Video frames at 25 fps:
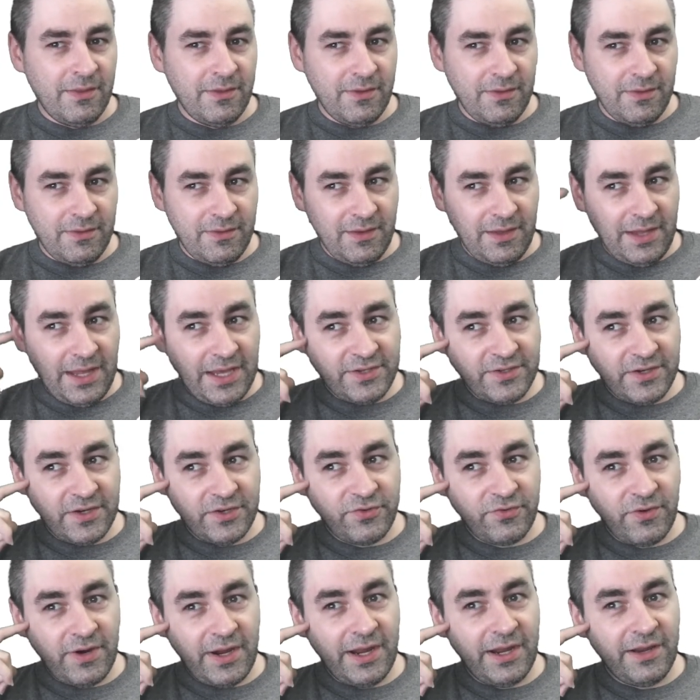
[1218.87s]
The last I
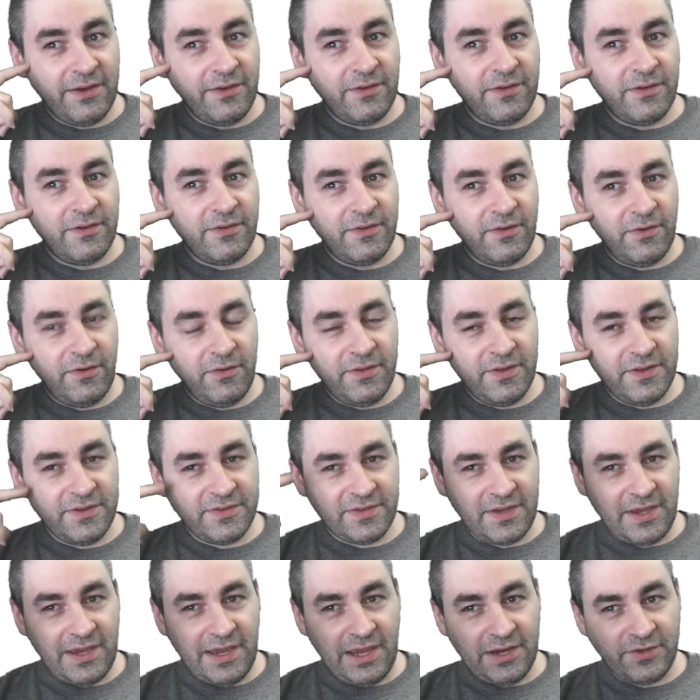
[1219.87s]
tried to do this,
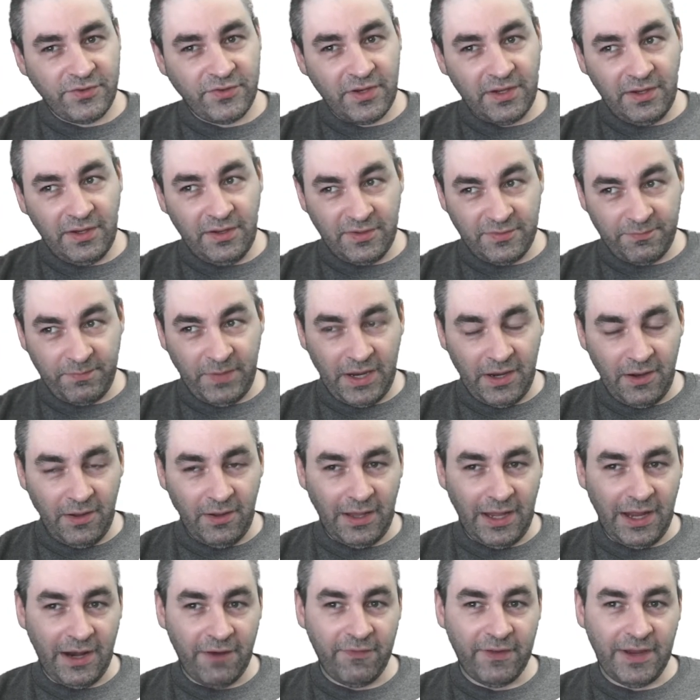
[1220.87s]
I actually spent a
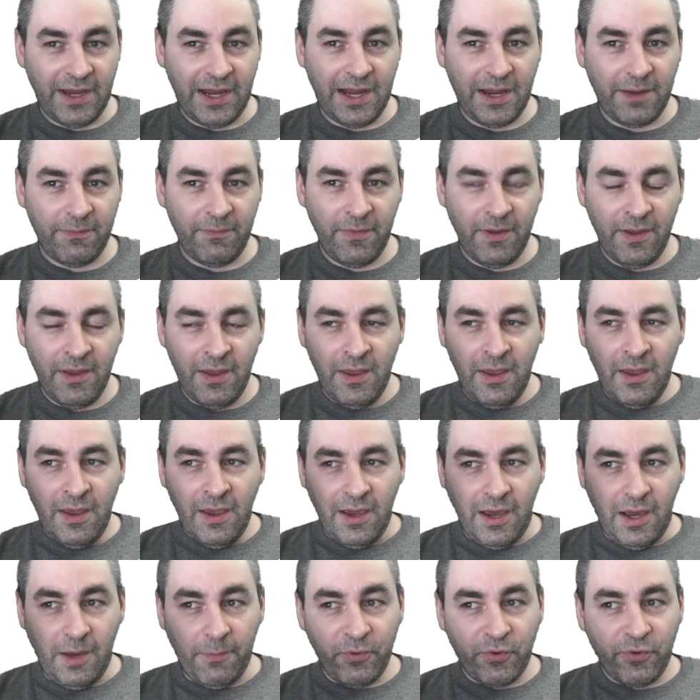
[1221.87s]
lot of time
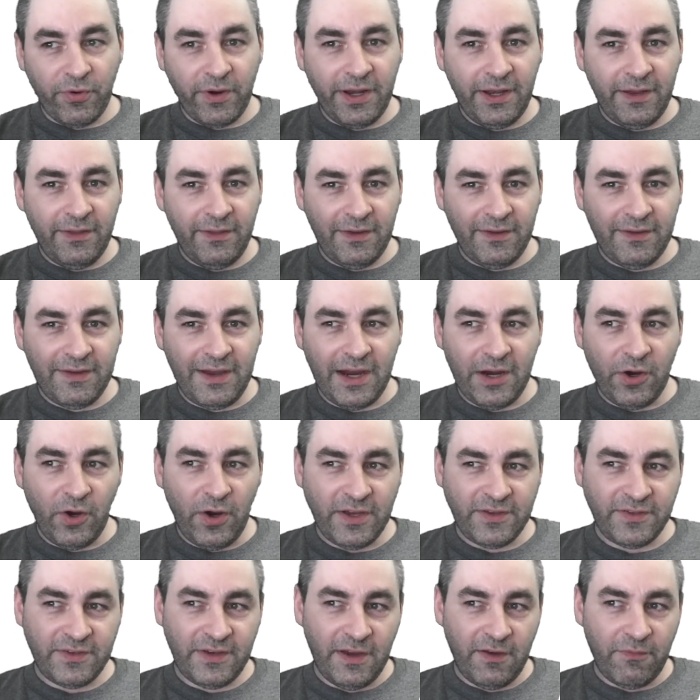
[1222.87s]
upgrading the entire
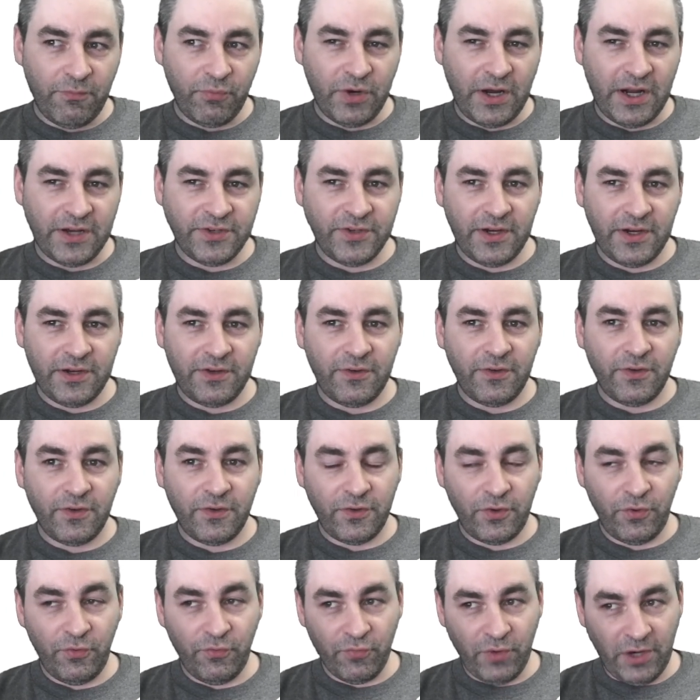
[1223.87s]
SDF project
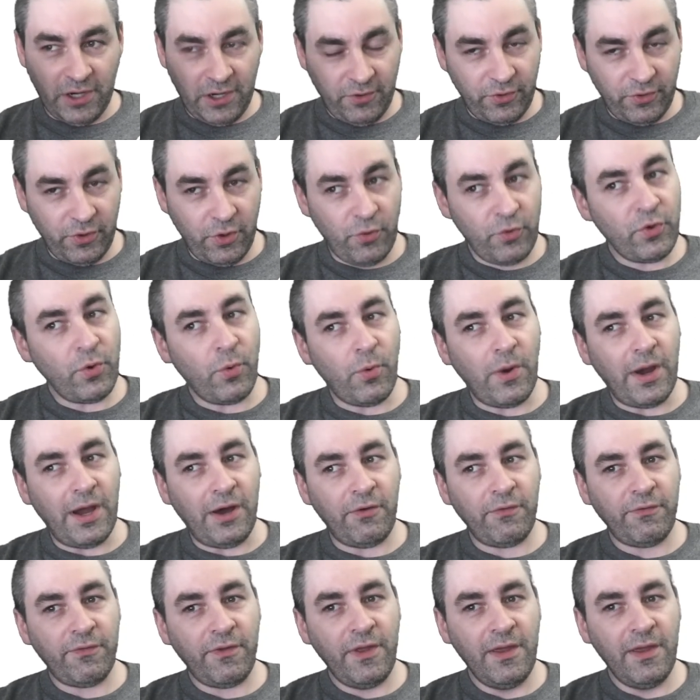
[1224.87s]
to run on Node
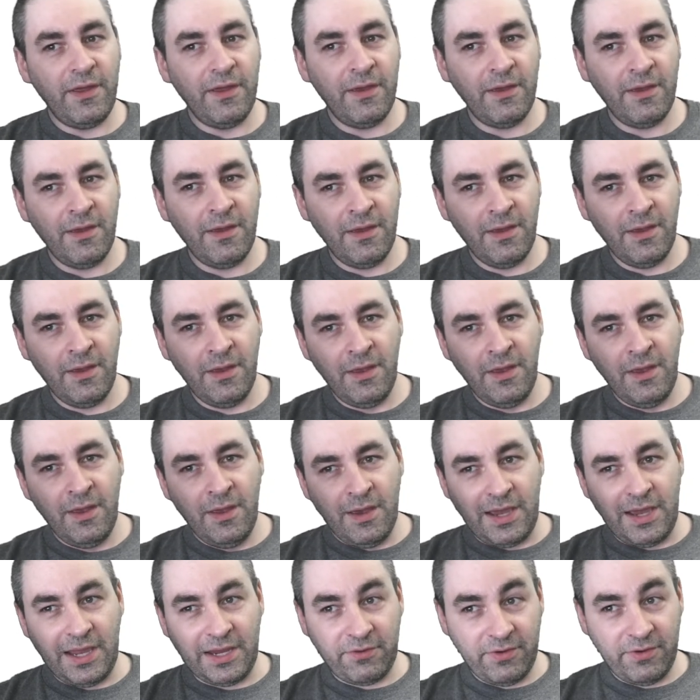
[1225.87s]
12.
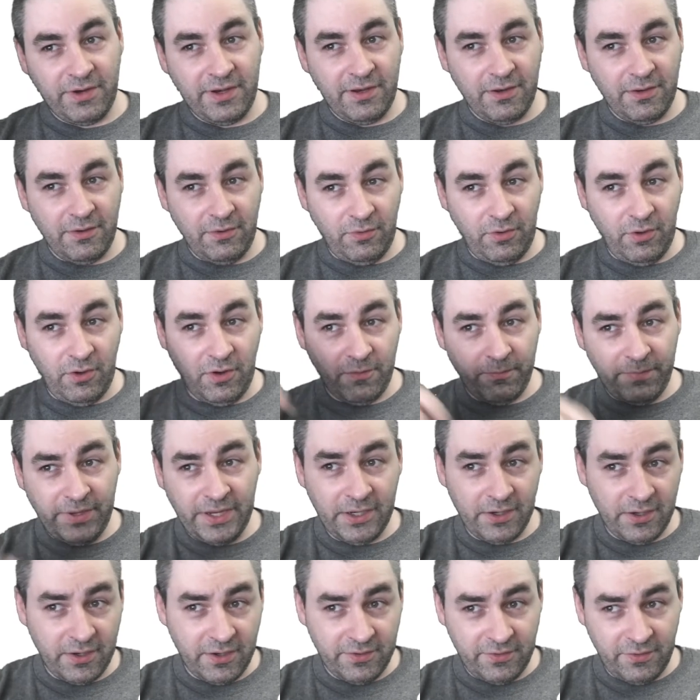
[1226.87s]
I created a long
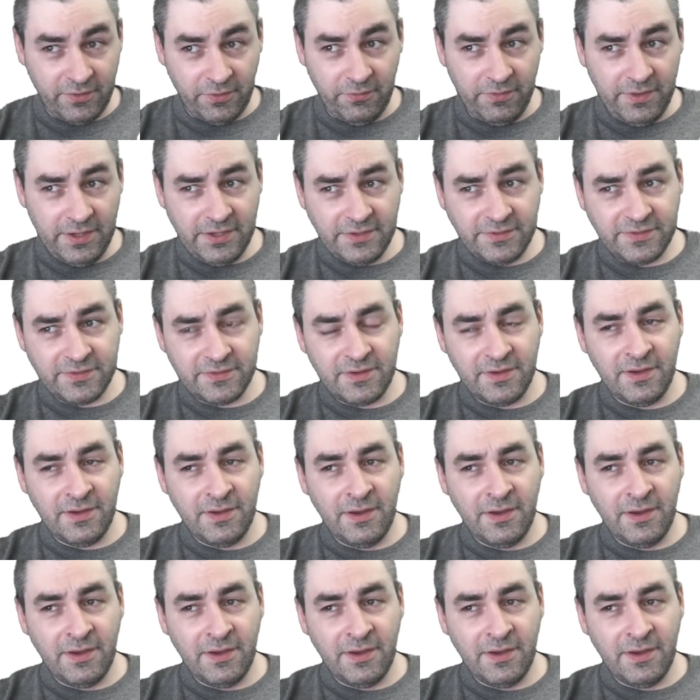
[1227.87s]
PR to do this.